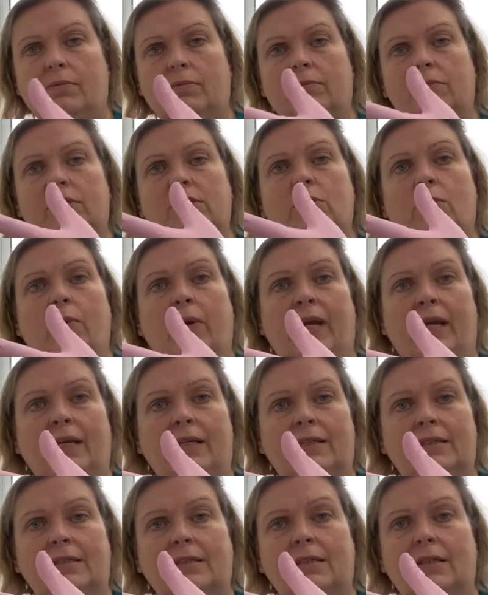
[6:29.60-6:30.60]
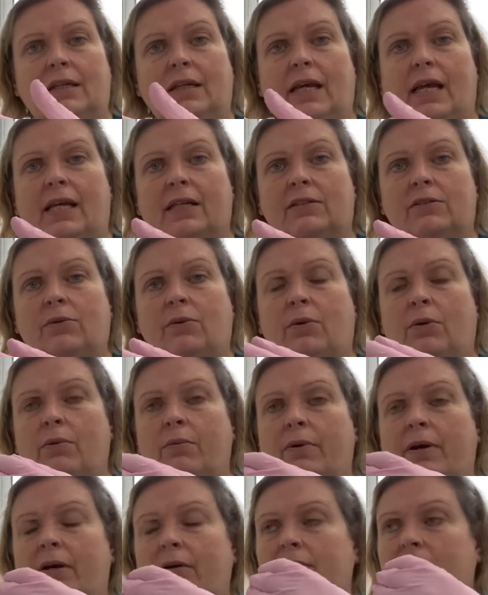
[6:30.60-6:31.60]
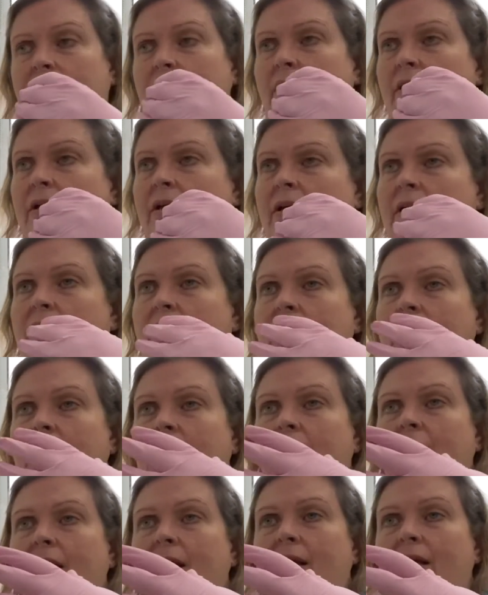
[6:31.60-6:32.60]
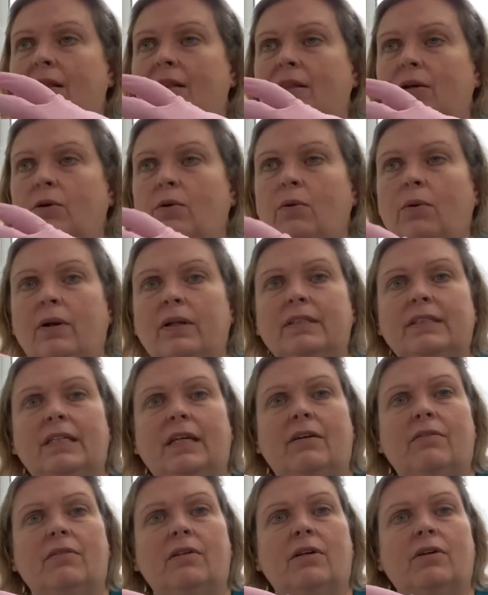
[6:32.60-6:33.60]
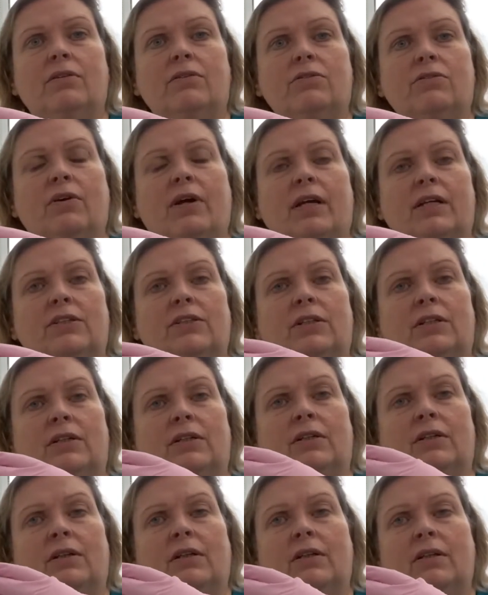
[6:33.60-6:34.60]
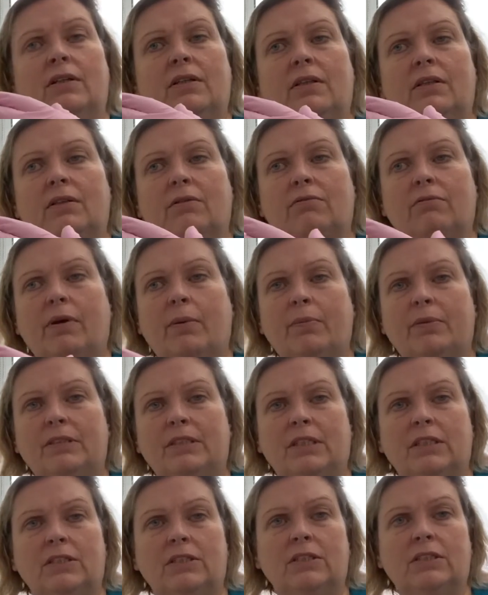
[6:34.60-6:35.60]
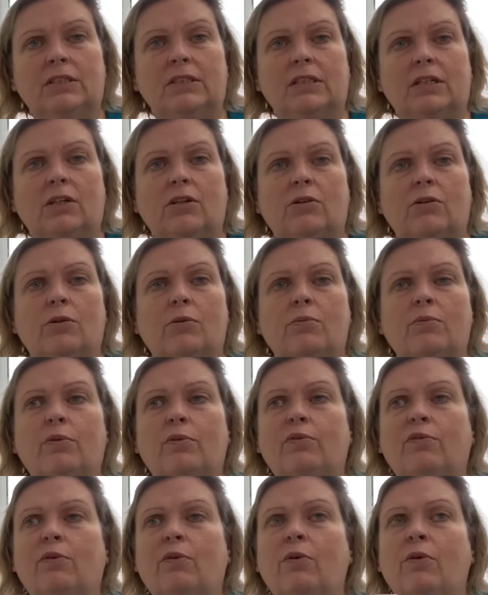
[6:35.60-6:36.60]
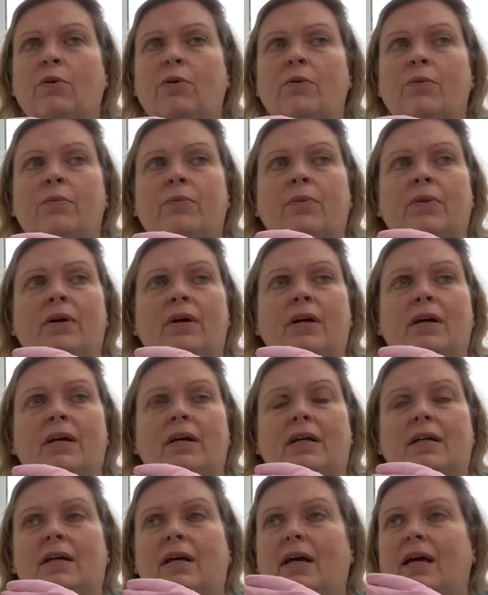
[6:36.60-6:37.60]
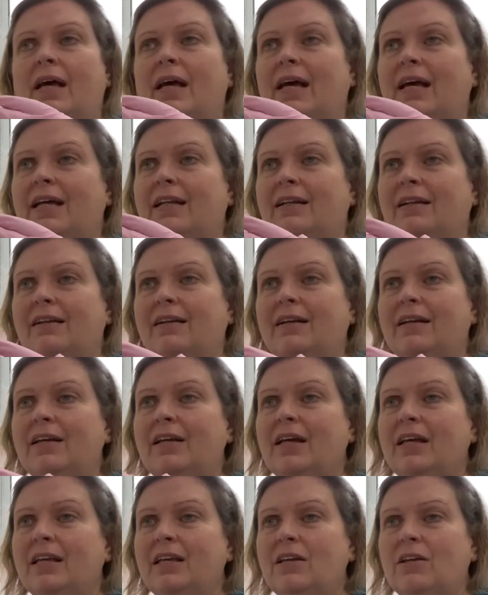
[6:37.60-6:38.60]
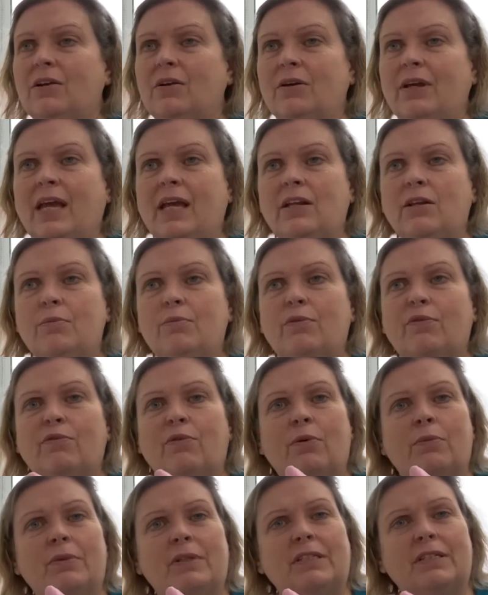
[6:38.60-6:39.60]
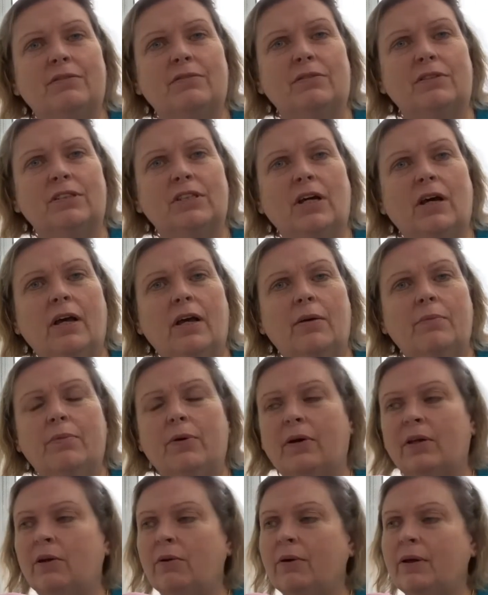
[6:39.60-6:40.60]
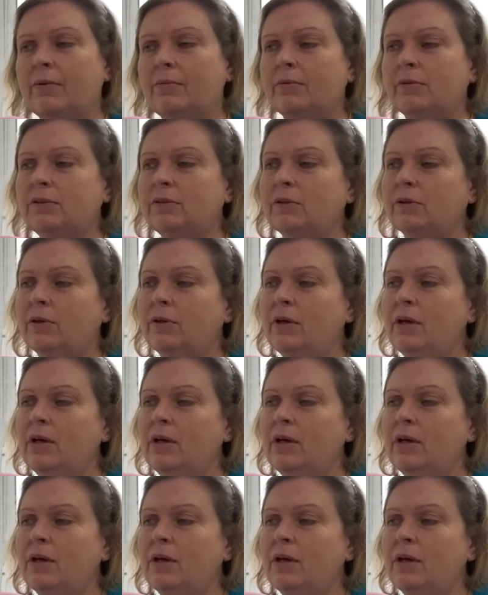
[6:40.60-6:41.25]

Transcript: squeeze. It's all about the quality of the contraction, the repetitions that you can perform, and you know, can you perform the different type? Are you able to